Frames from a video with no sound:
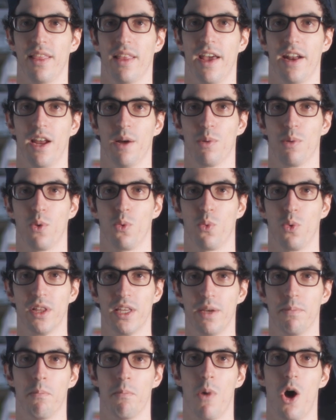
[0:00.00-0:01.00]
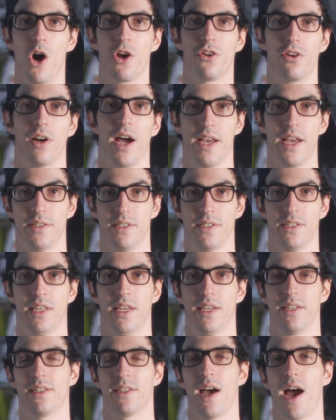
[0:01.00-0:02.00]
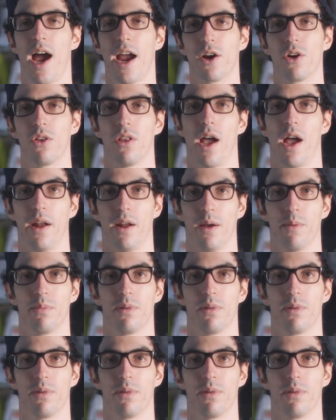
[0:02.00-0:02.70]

lineup really modernizes the entire lineup.